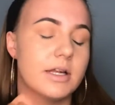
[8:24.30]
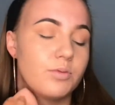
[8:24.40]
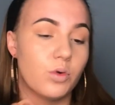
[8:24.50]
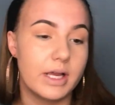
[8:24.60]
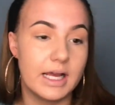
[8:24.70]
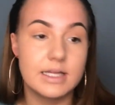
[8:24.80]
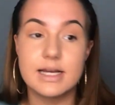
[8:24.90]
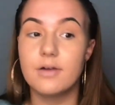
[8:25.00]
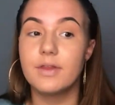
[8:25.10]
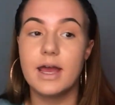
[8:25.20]
walking
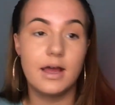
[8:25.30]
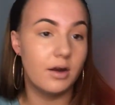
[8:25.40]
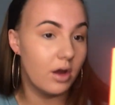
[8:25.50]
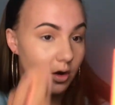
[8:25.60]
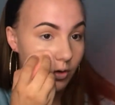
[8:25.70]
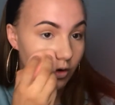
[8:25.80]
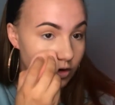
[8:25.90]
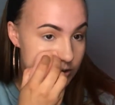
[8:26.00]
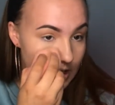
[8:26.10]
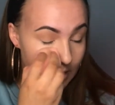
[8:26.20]
down there and
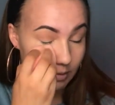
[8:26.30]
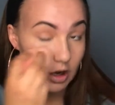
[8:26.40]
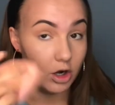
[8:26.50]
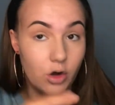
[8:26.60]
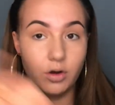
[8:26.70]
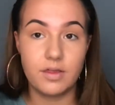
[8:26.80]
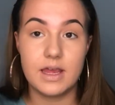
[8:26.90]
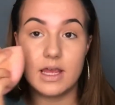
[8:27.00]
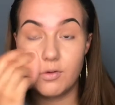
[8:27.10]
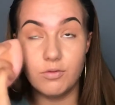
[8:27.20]
across, along
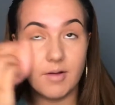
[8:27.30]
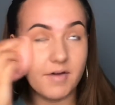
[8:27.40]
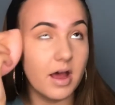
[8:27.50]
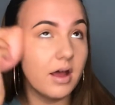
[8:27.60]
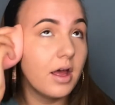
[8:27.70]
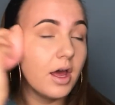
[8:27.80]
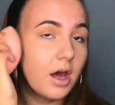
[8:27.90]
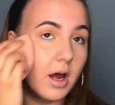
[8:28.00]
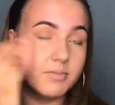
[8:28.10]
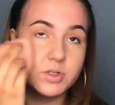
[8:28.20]
the river
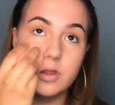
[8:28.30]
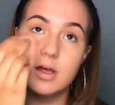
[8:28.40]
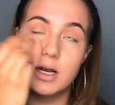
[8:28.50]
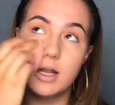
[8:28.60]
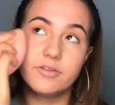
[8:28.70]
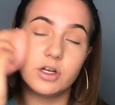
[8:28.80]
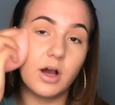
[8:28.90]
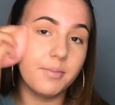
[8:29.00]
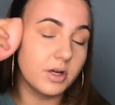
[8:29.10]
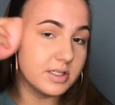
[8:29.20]
up to the London
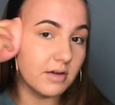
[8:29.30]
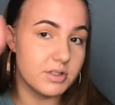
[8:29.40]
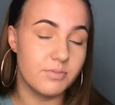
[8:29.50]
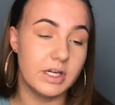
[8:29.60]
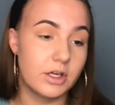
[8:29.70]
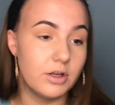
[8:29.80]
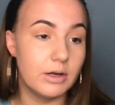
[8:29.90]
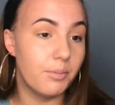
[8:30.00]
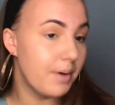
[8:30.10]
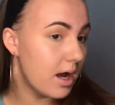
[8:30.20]
Eye, because there are some really cute
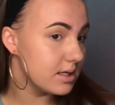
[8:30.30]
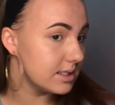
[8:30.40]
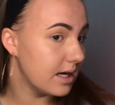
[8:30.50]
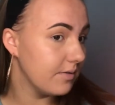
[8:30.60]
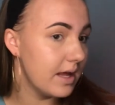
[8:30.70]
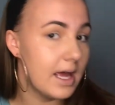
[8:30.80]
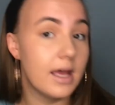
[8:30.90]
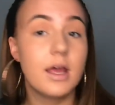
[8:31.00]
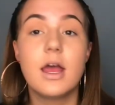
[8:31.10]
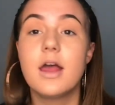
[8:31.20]
little bars down there.
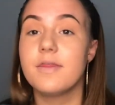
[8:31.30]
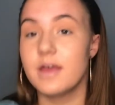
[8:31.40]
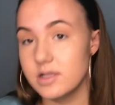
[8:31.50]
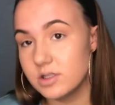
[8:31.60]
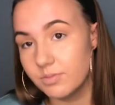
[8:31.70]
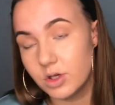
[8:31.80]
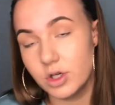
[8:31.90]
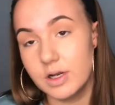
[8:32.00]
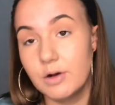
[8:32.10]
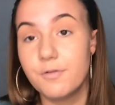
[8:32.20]
There's some
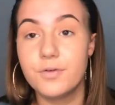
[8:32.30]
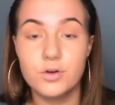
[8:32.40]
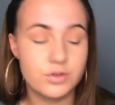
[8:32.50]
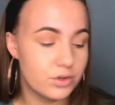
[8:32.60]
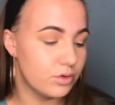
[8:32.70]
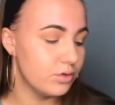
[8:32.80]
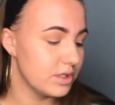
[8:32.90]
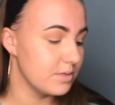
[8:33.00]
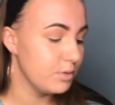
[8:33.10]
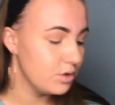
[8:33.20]
cute little food stalls.
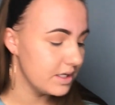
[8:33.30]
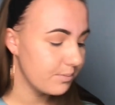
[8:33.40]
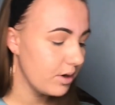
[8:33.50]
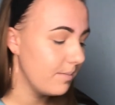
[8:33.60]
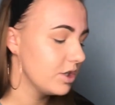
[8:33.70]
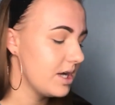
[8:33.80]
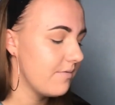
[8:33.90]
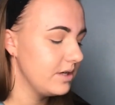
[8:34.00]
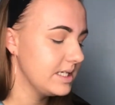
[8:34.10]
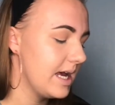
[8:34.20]
There's music pretty much
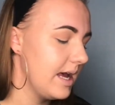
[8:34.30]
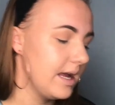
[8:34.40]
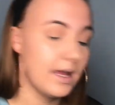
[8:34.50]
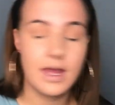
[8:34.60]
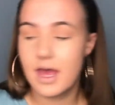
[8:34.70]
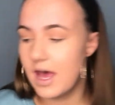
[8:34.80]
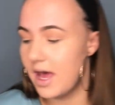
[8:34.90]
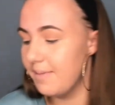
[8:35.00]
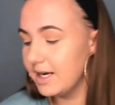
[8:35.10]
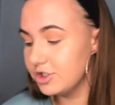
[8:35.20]
every day.
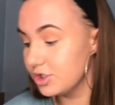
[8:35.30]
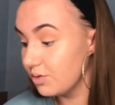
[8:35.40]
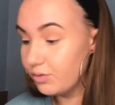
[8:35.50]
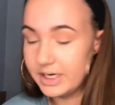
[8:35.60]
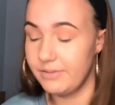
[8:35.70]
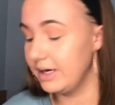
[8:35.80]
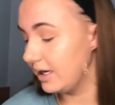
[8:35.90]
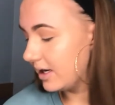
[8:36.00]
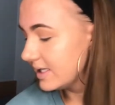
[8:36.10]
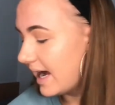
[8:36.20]
And it's just a really, really
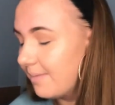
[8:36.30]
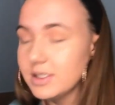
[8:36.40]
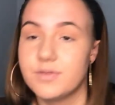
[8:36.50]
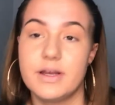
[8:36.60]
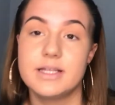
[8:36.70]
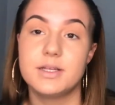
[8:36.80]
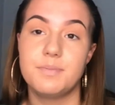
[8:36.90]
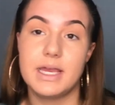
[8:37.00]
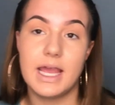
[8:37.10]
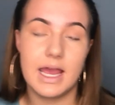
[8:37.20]
nice atmosphere to be